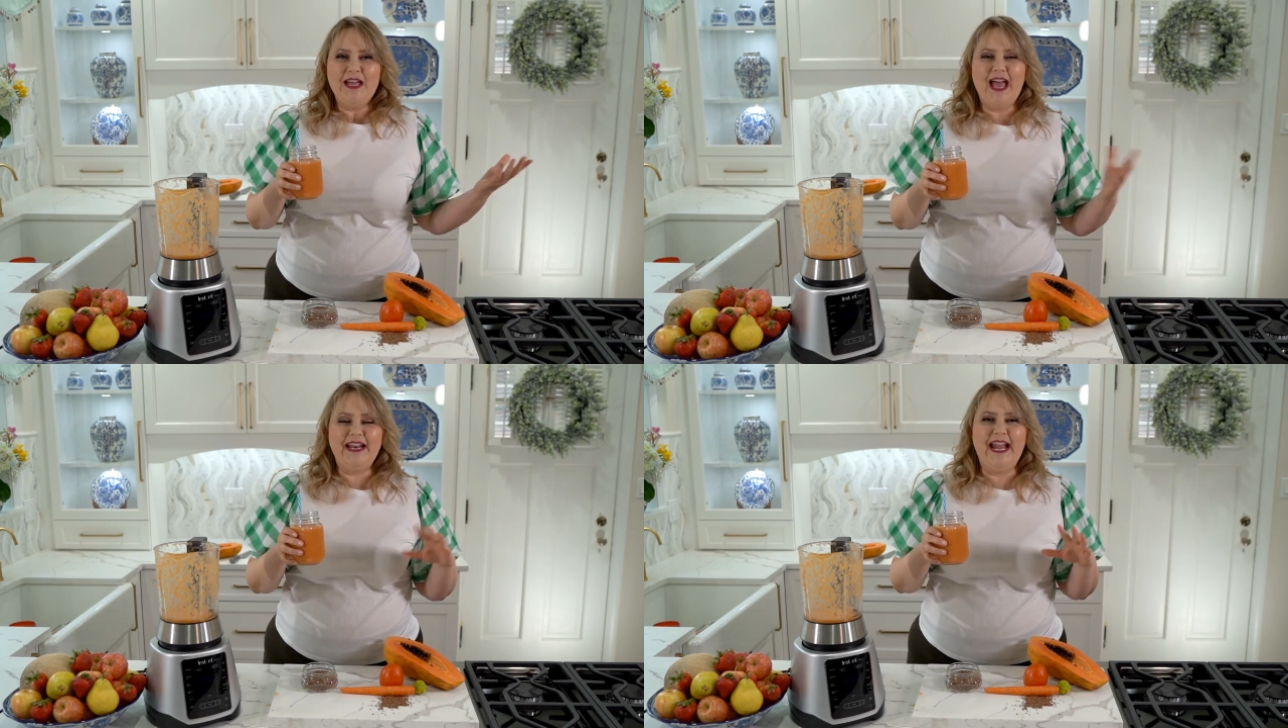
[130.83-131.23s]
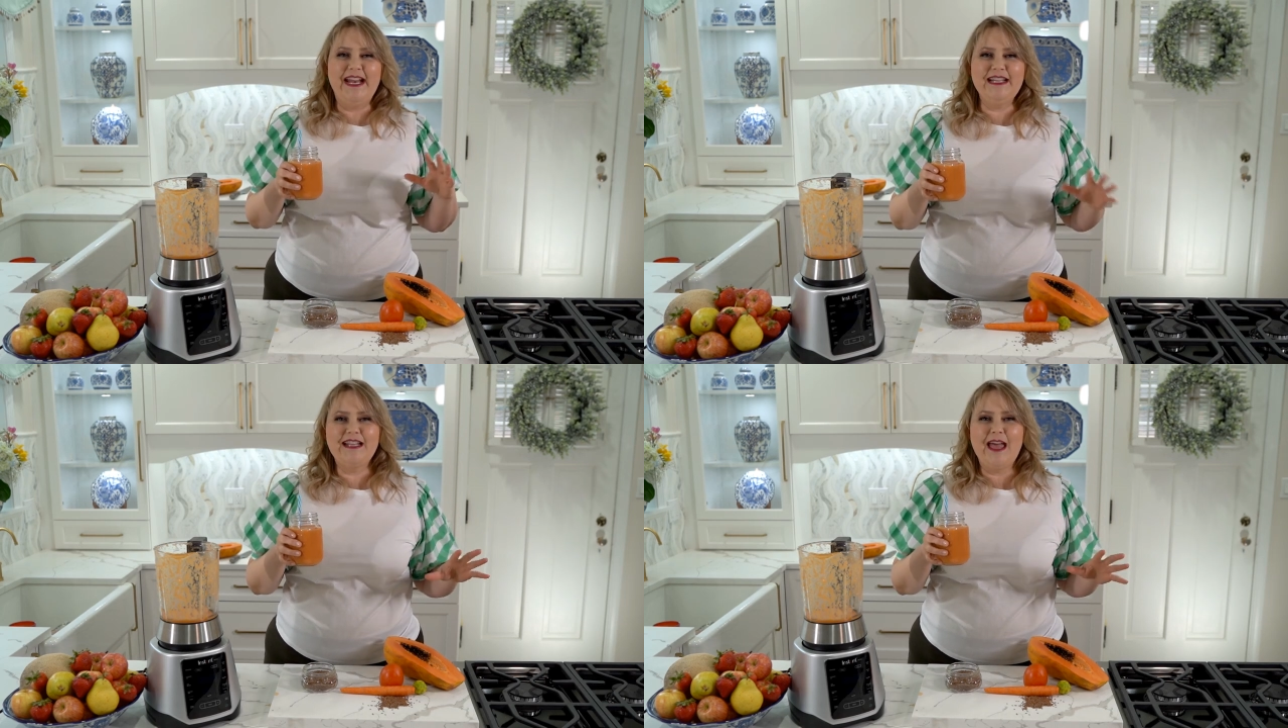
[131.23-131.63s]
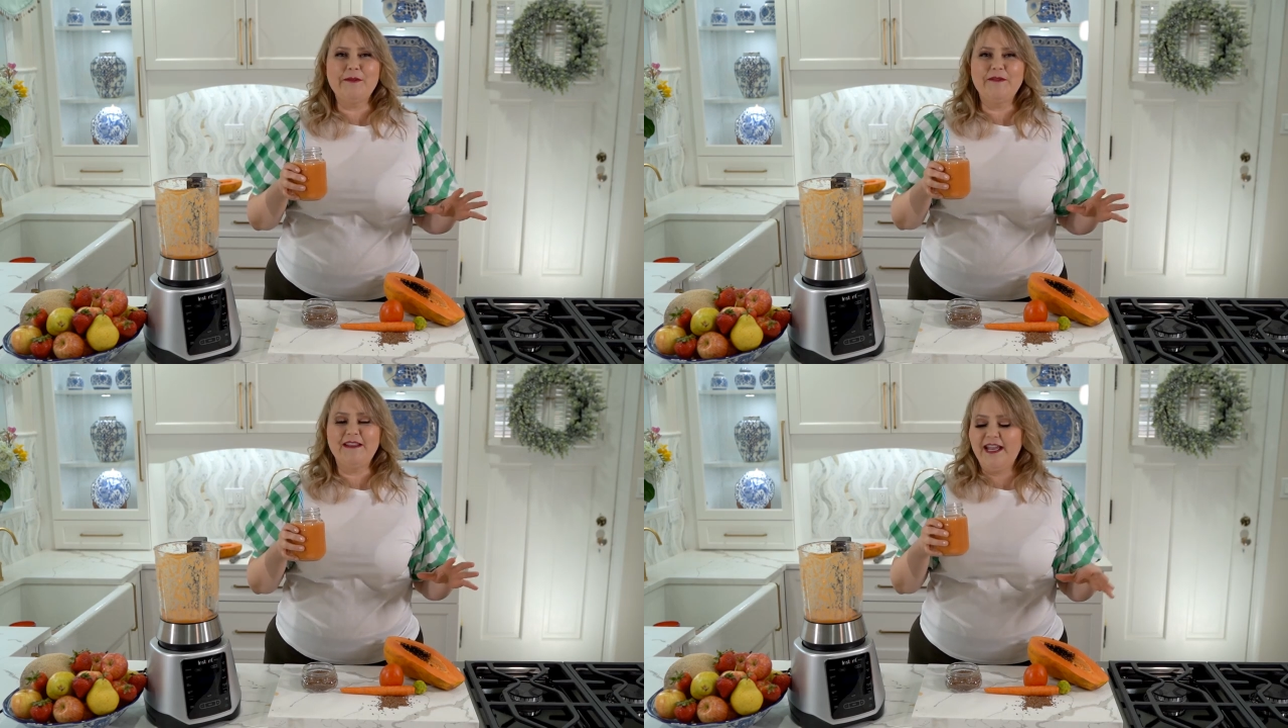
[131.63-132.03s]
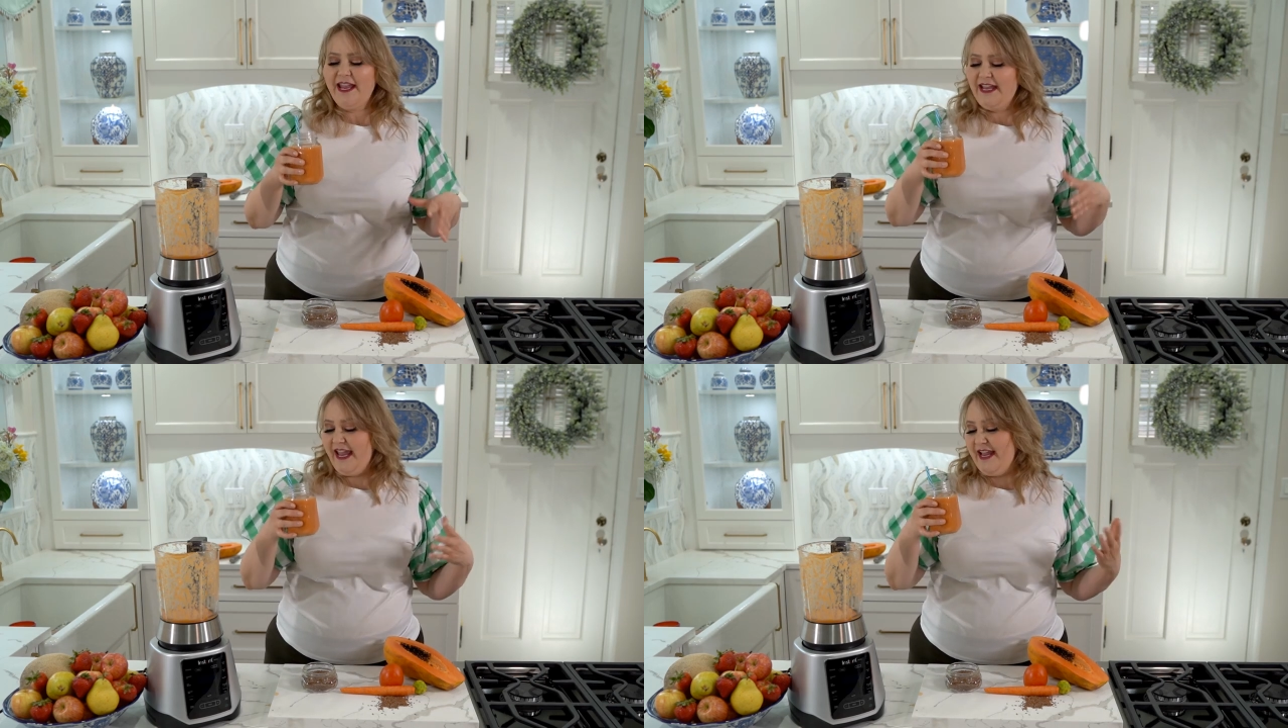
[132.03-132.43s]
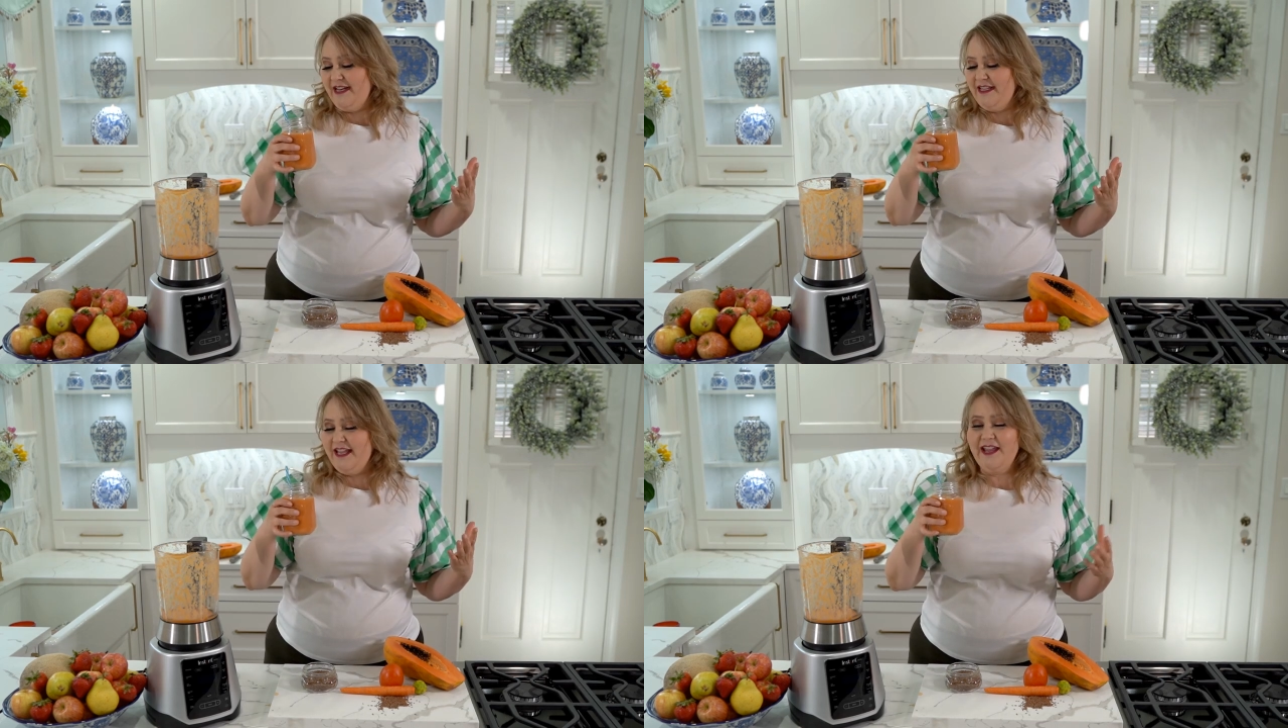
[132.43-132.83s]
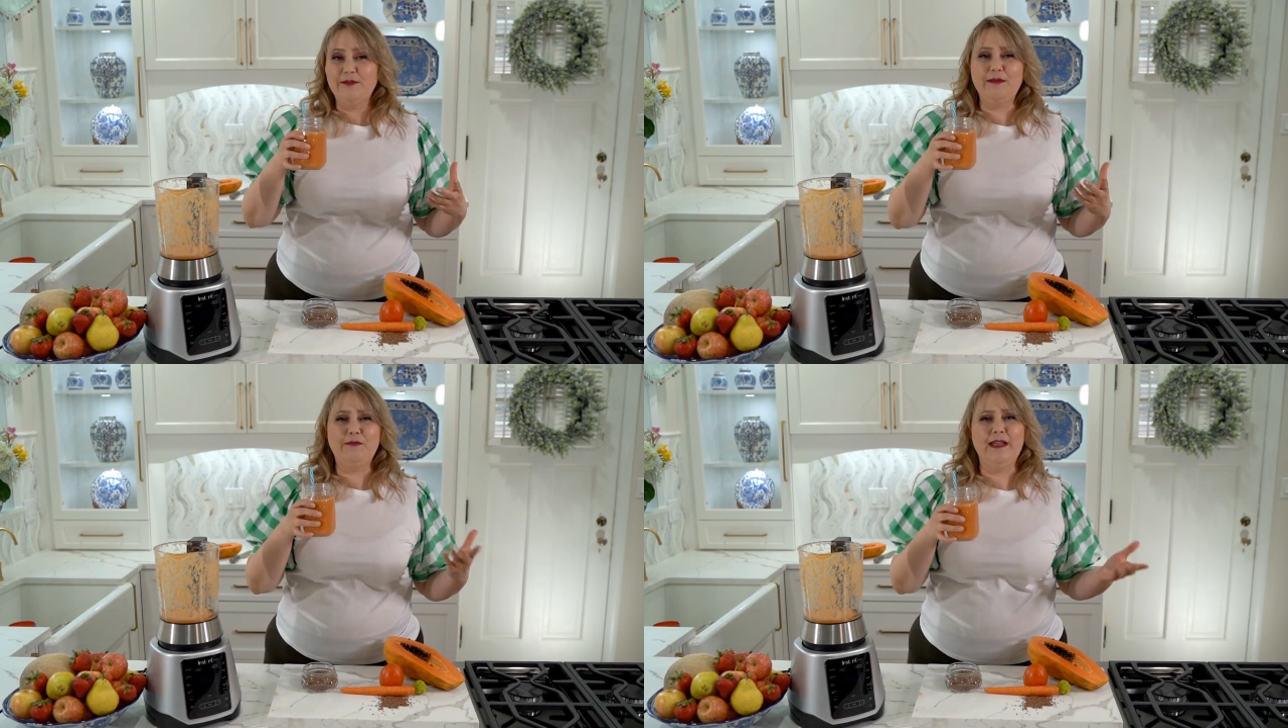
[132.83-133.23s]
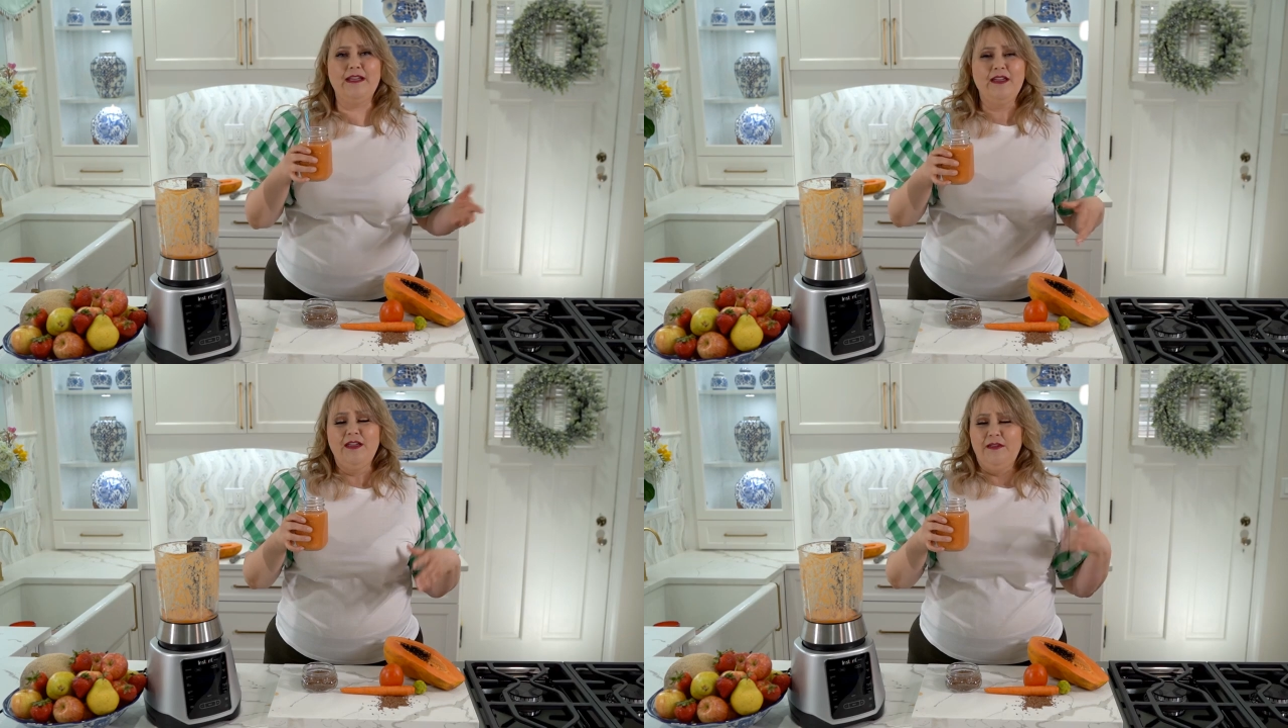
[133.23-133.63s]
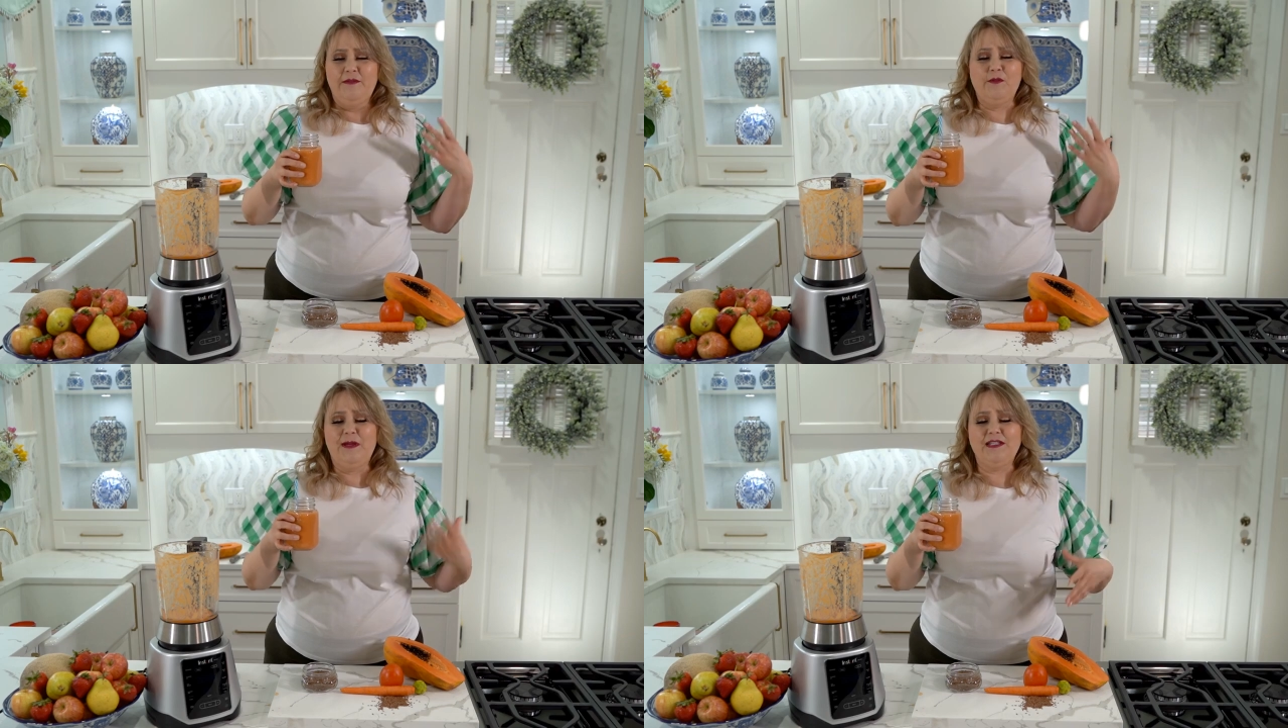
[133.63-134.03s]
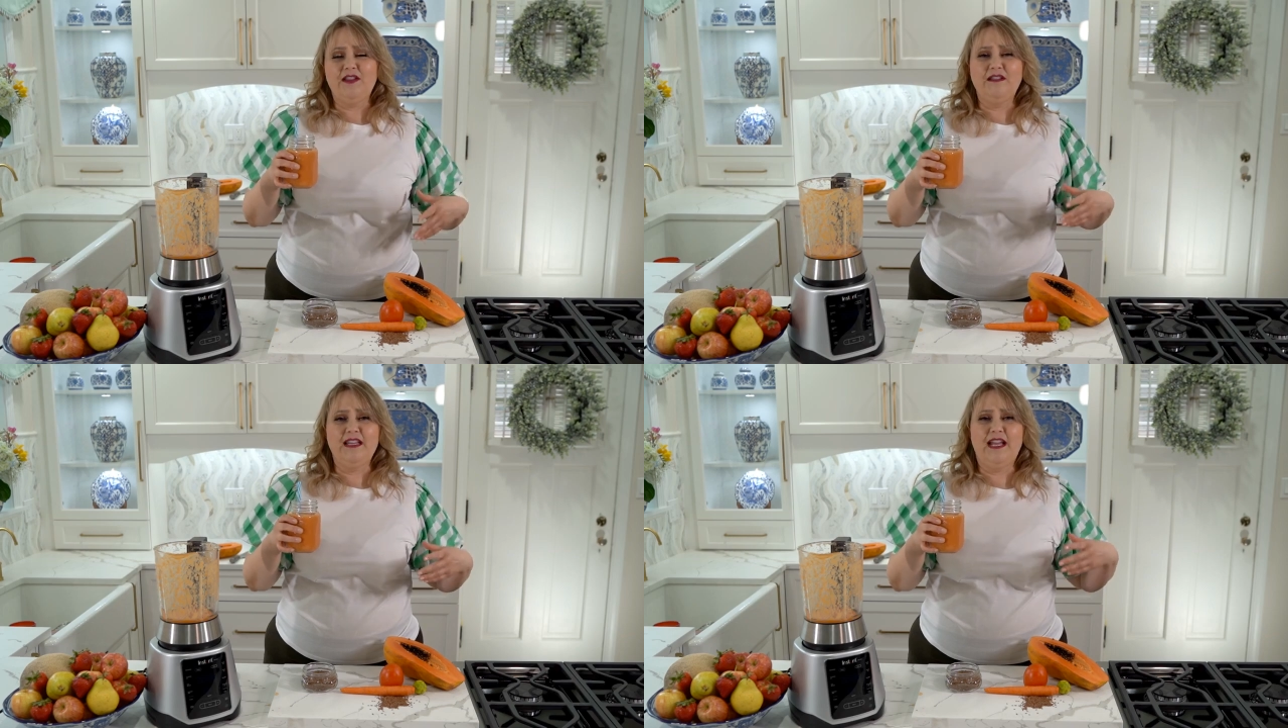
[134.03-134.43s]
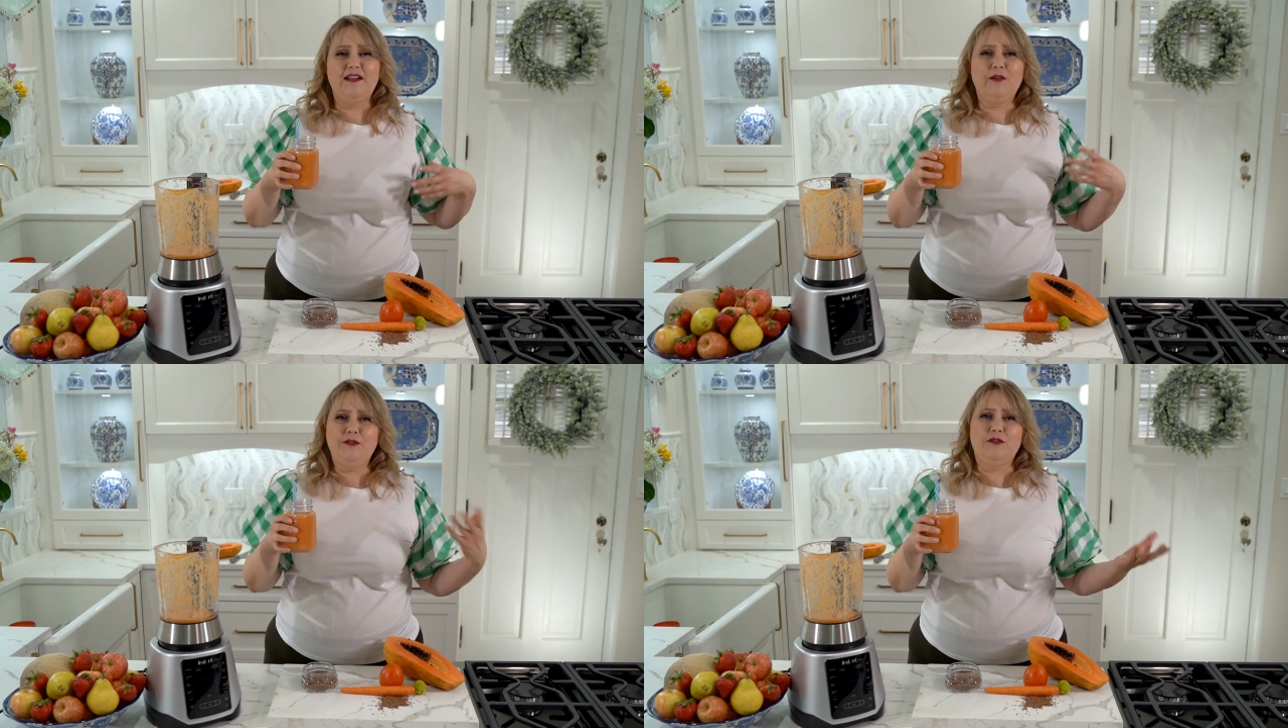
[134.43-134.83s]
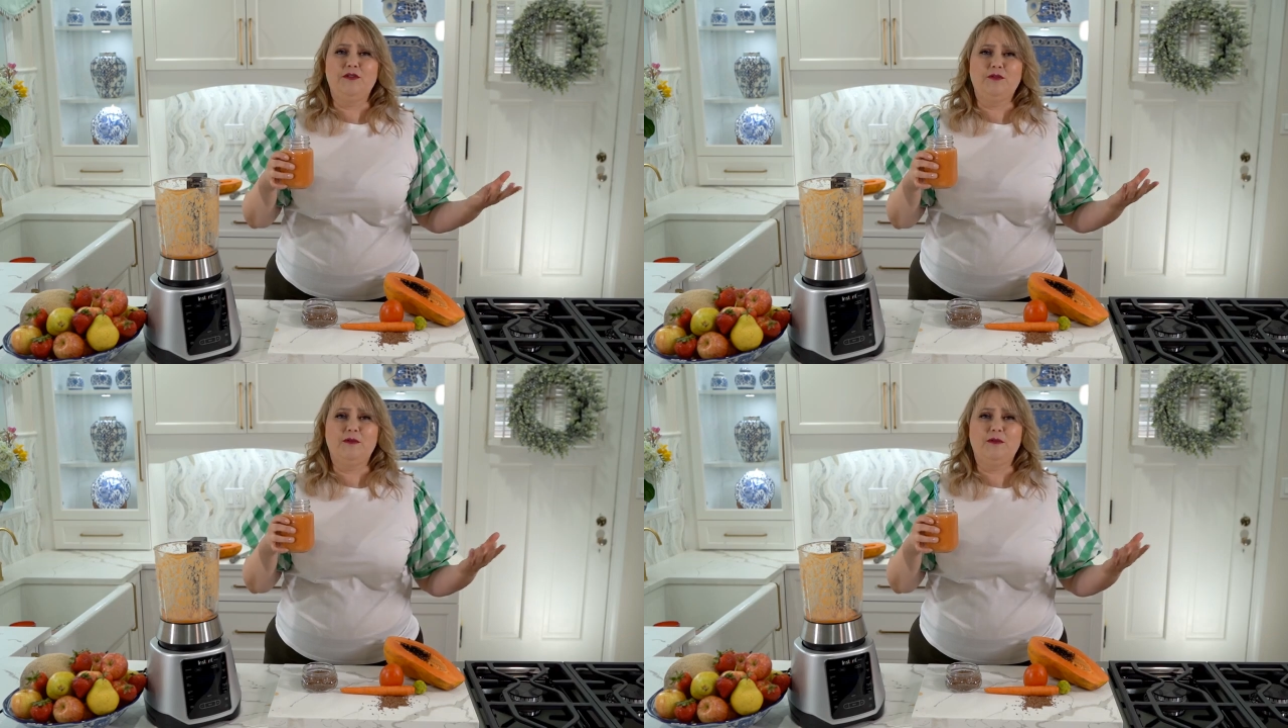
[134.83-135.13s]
At any time of the day, any day of the week, if you want a suntan or you just